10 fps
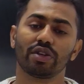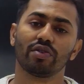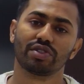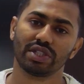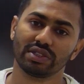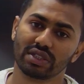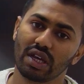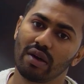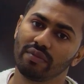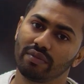questions
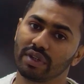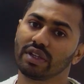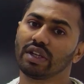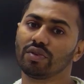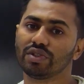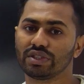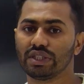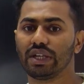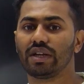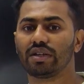come in UGC
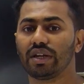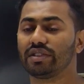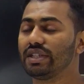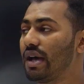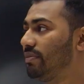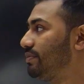NET exam.